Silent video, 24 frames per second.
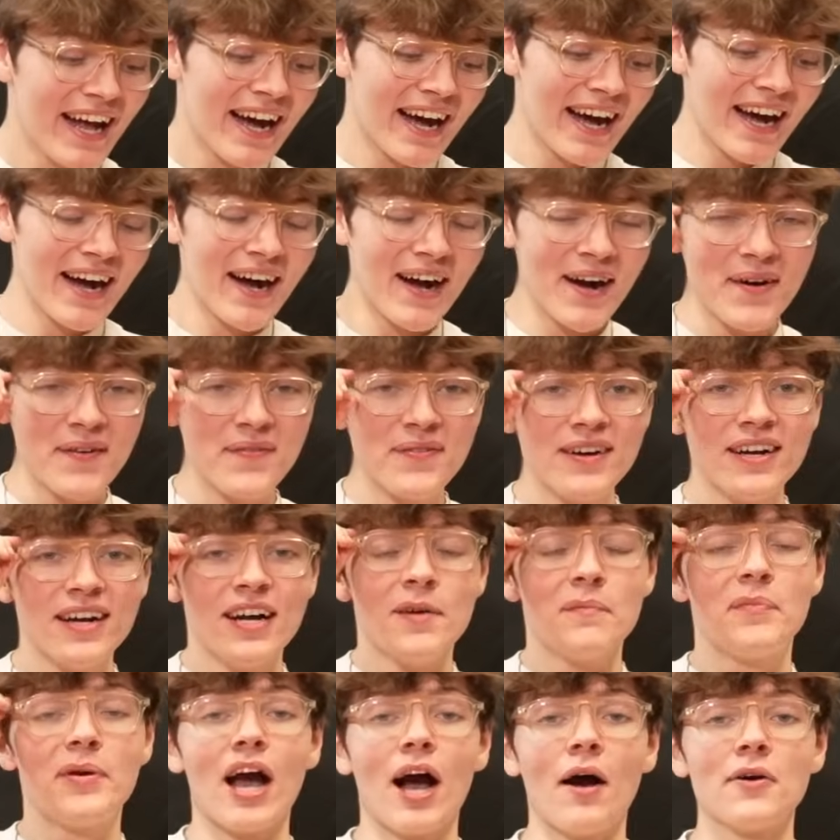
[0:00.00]
um,
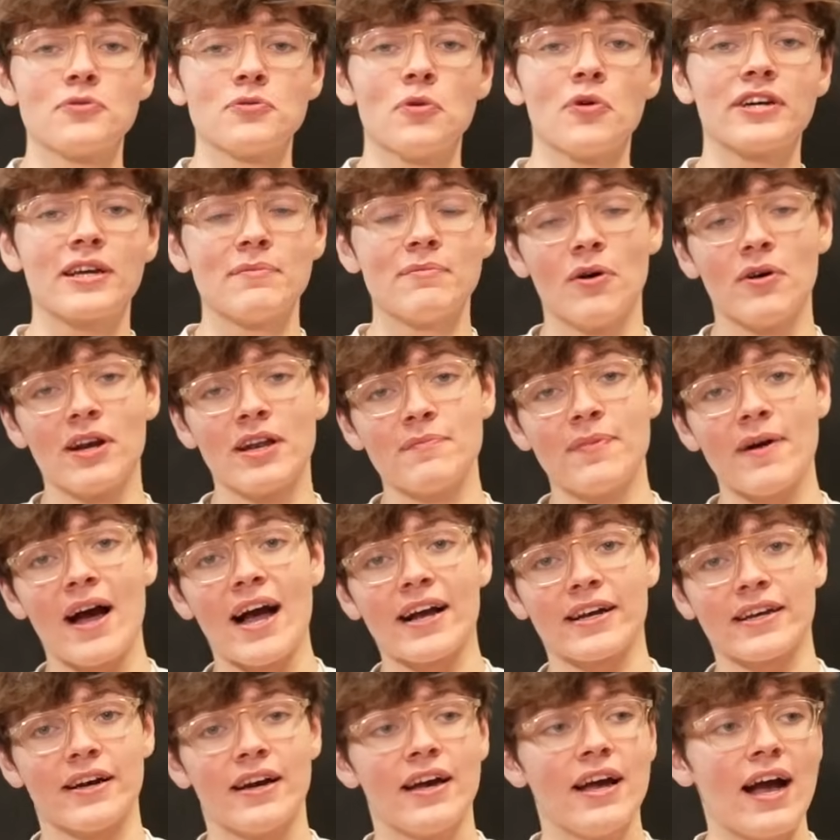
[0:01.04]
but yeah, I was walking Molly
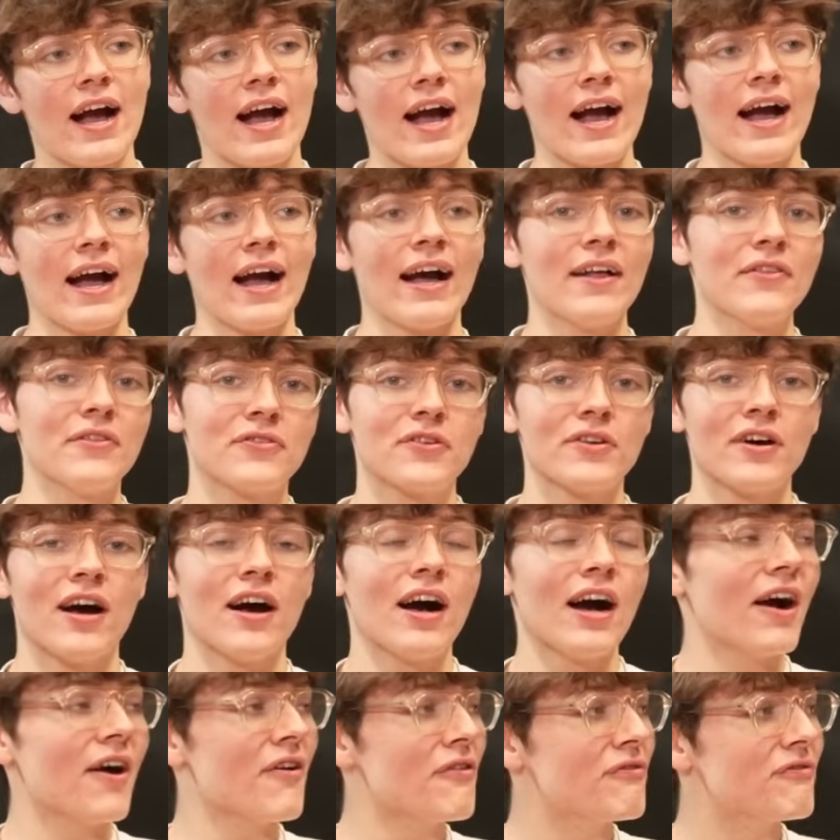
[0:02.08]
back and
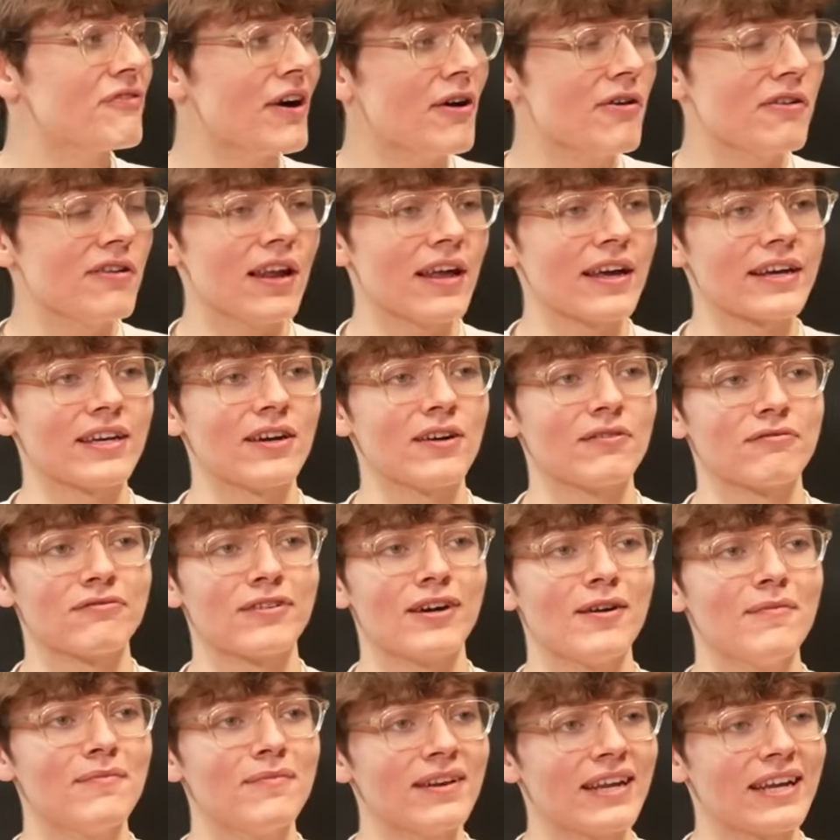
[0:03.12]
I felt like a
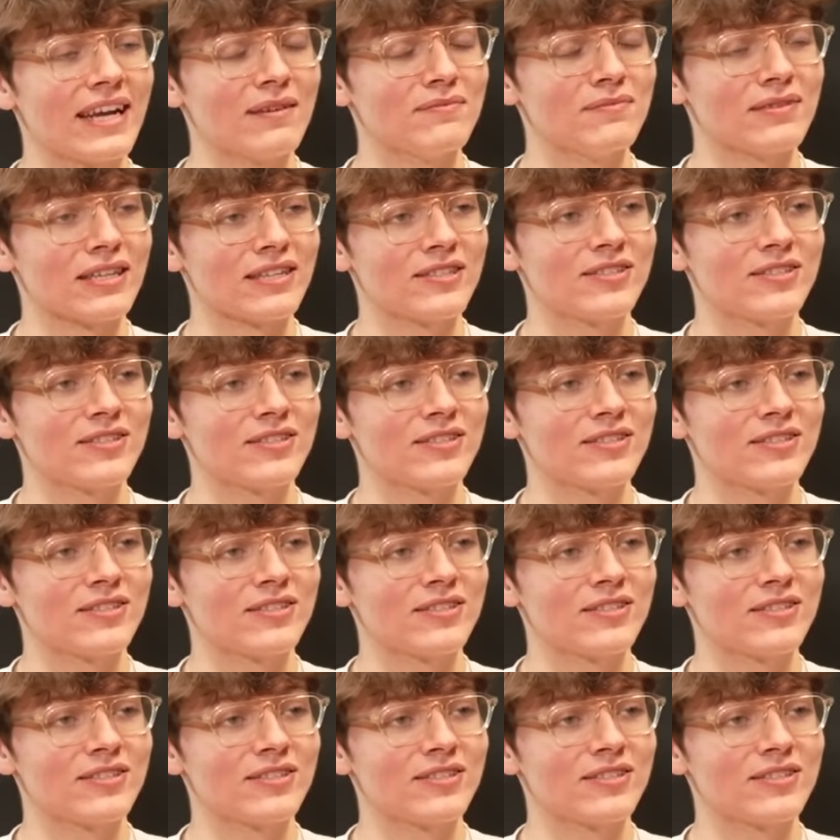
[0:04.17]
rumbling in my